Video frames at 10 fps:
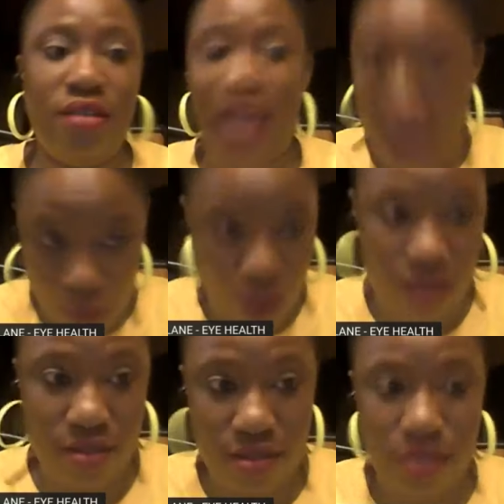at work
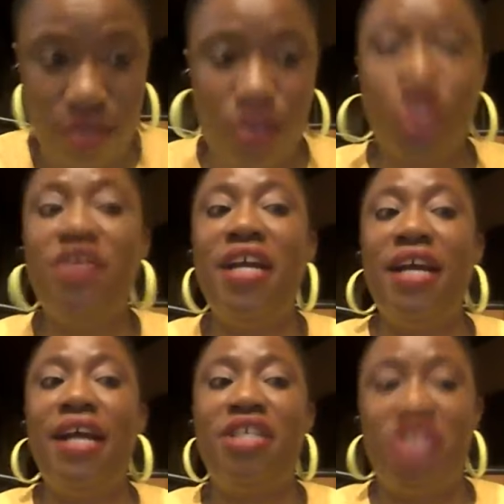
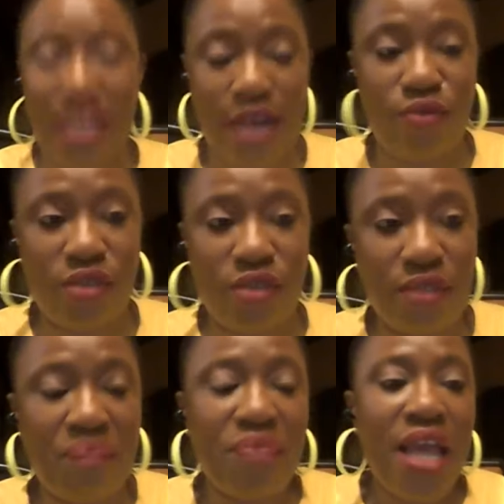during shutdowns.
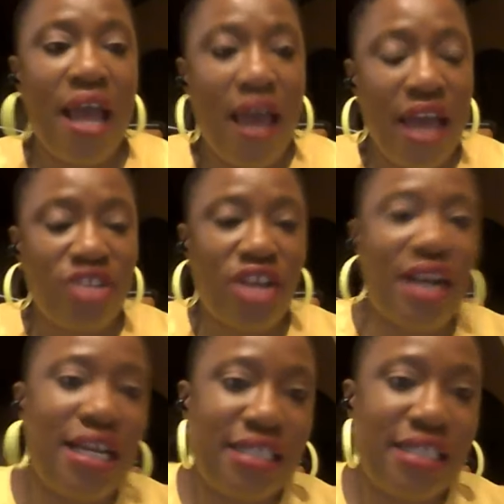
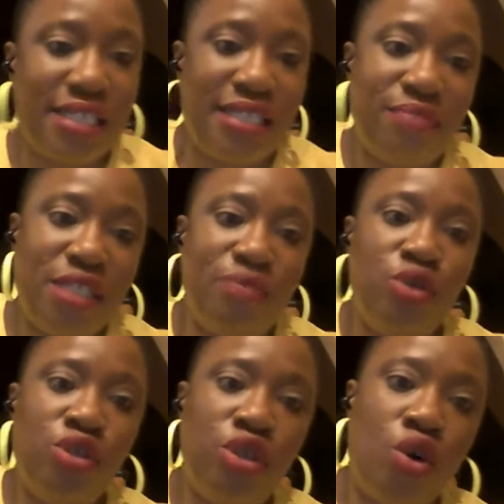Angina is a symptom
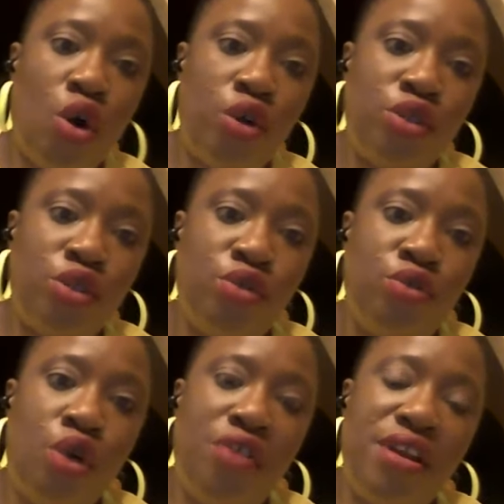usually caused through
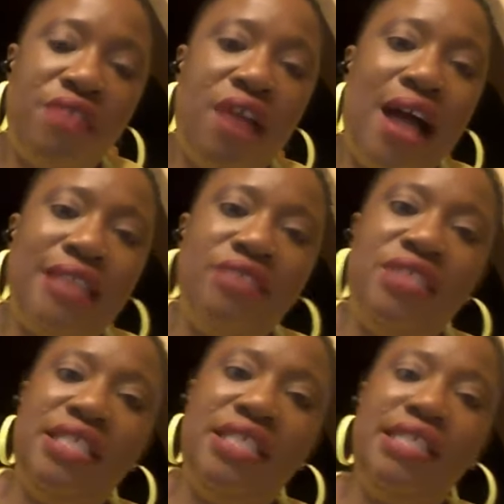coronary
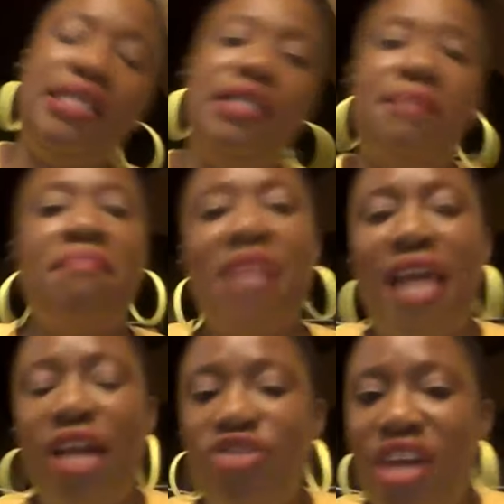artery disease.
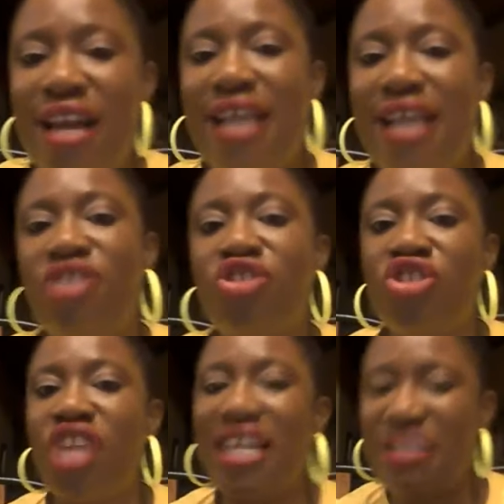Angina is
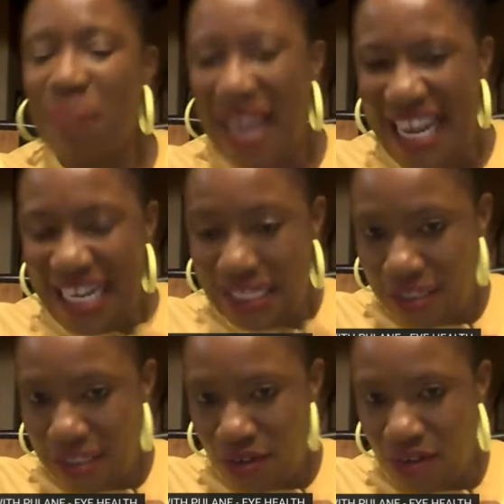chest pain,
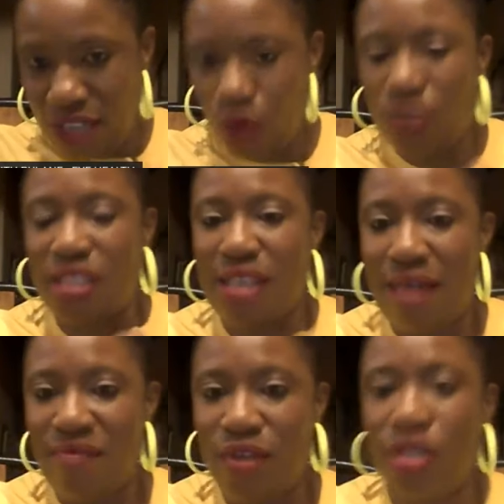all right, or
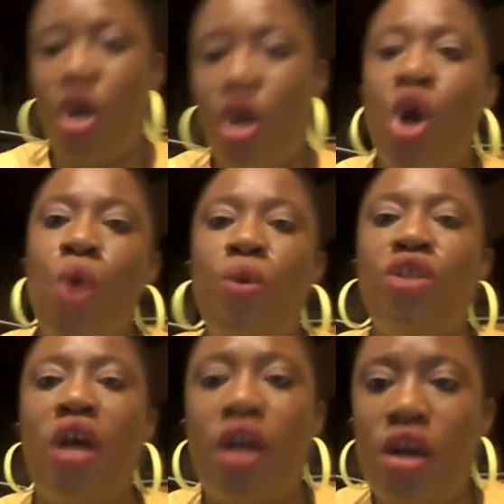discomfort, which
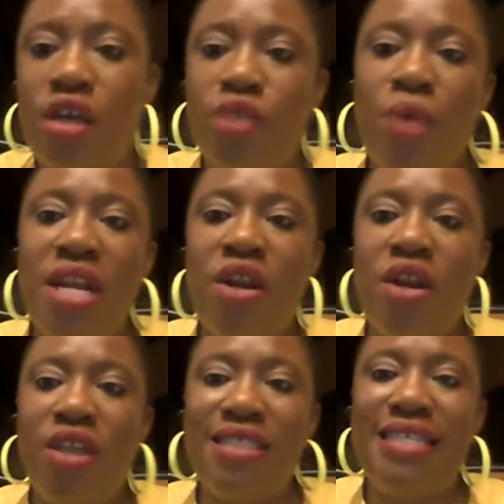occurs when
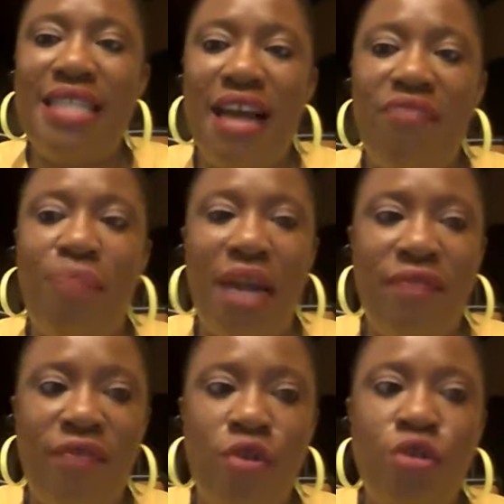not enough blood
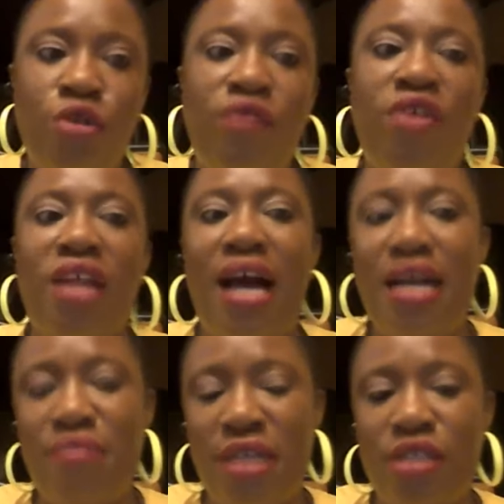flows for the heart
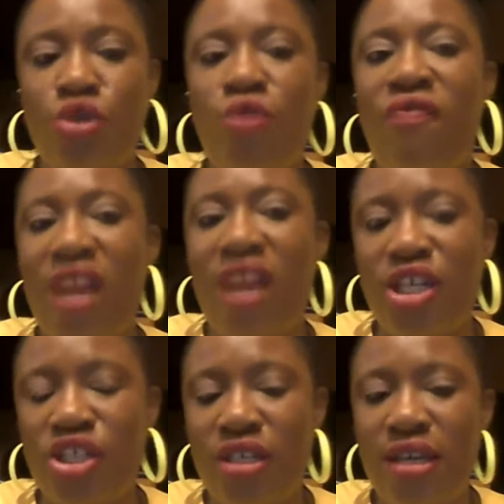muscle to
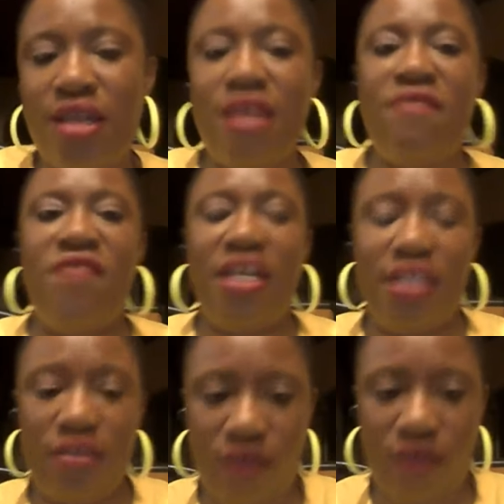function
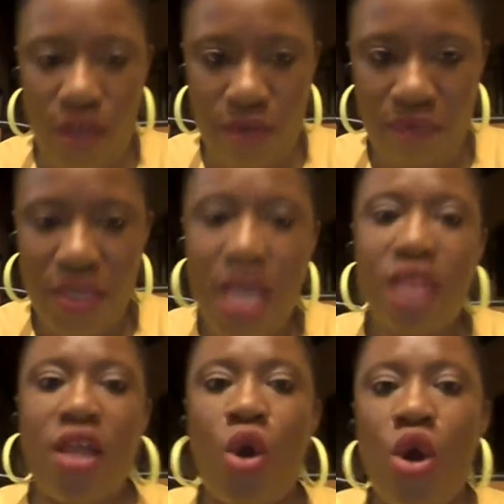effectively.
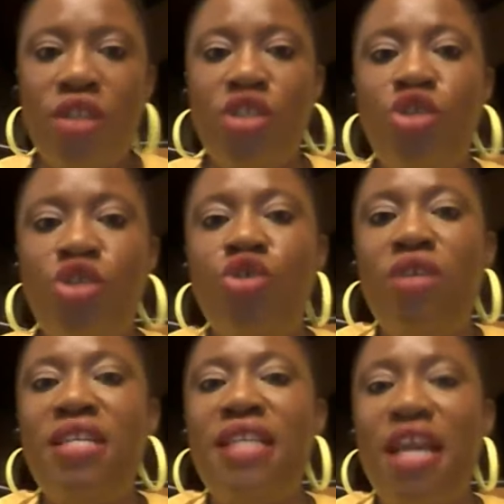The cause is
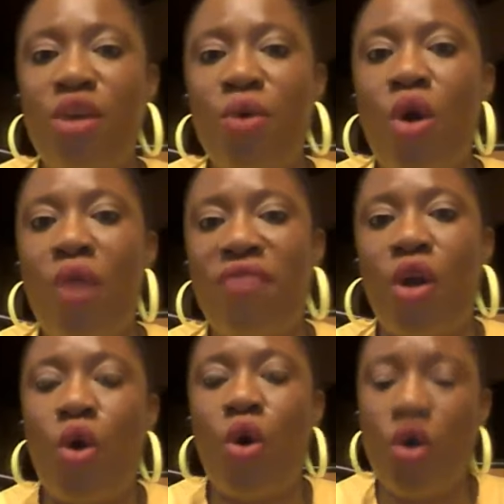usually narrowing of the
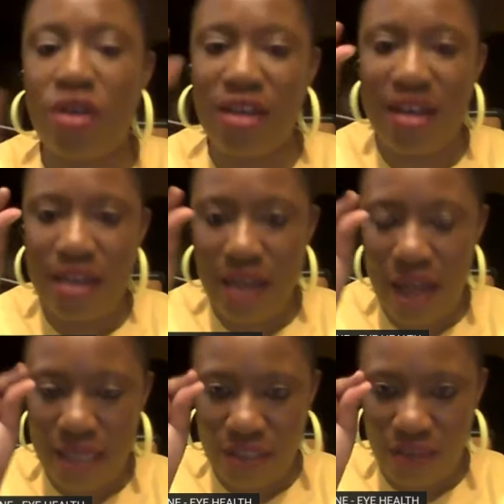coronary
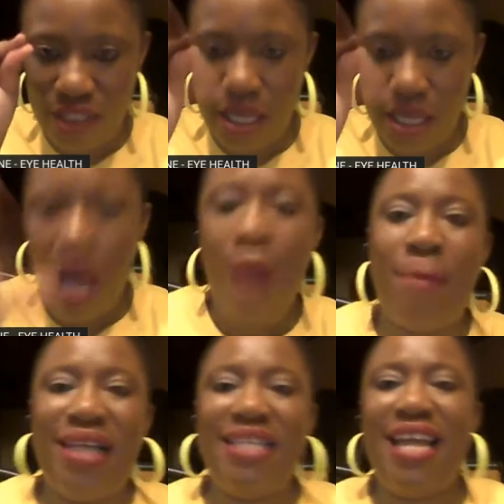arteries,
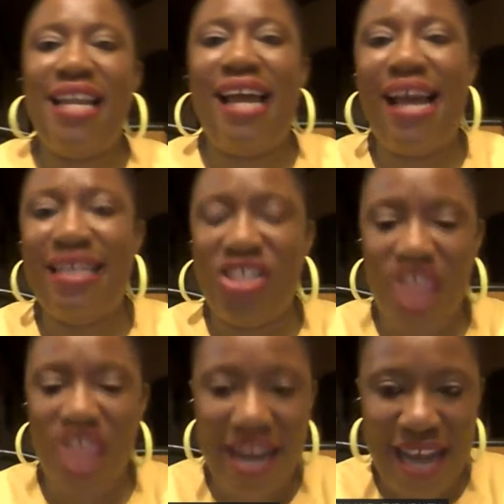but in an
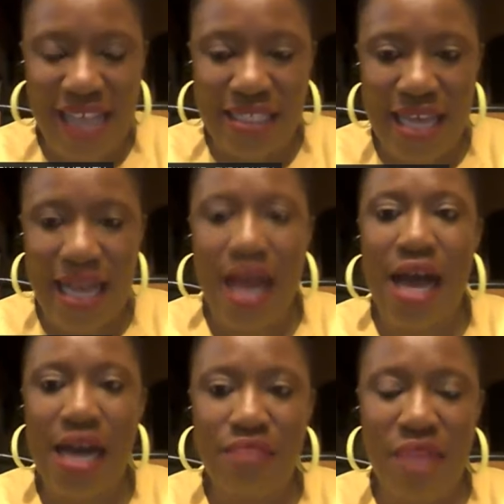angina attack,
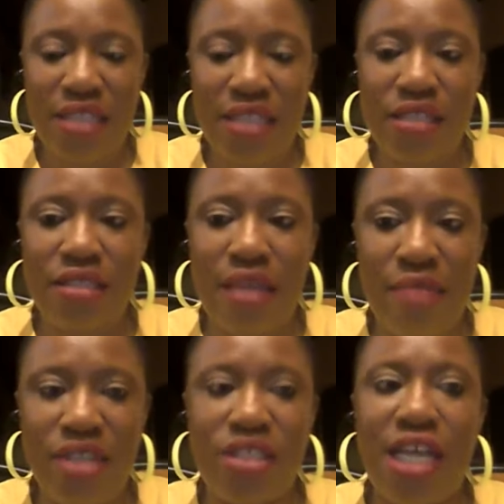heart muscle
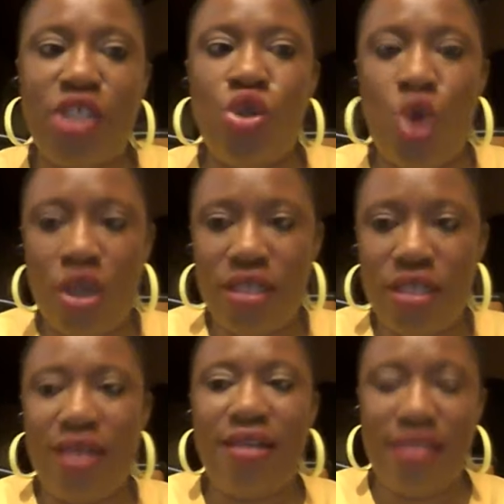damage does not
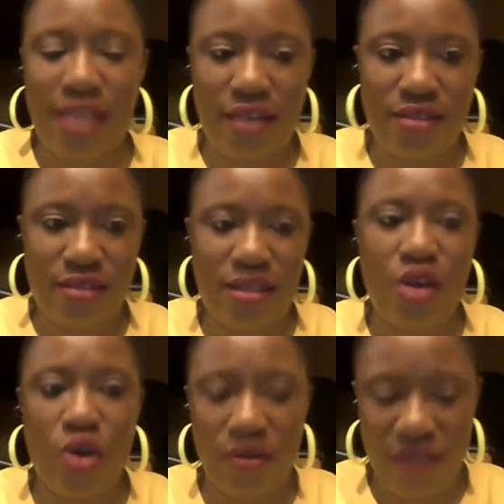result.
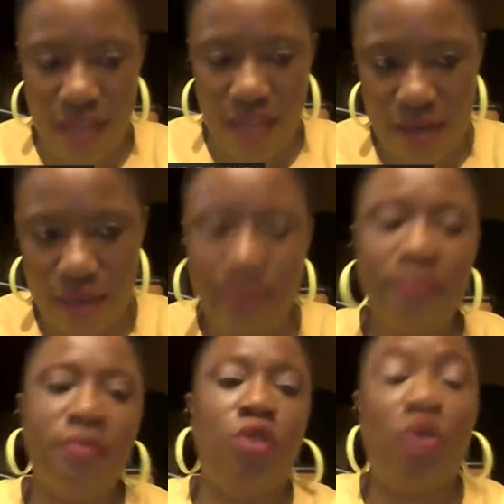Thank God for that.
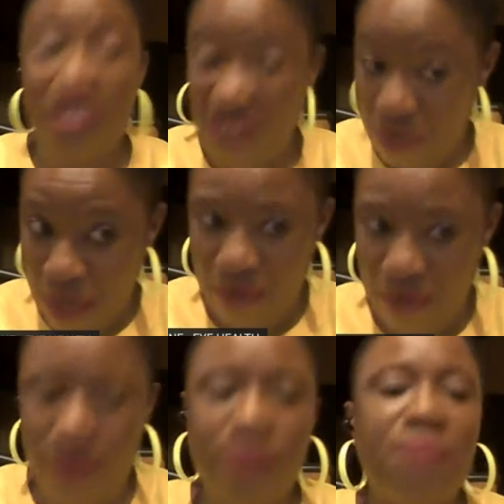Though it's very
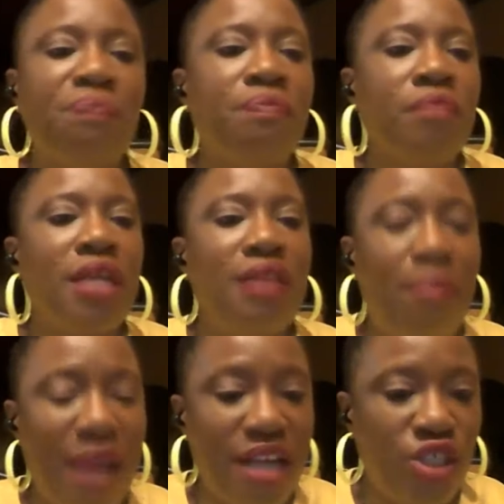painful. The
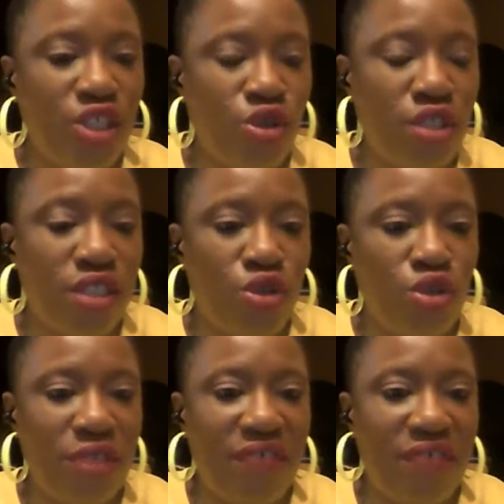pain is usually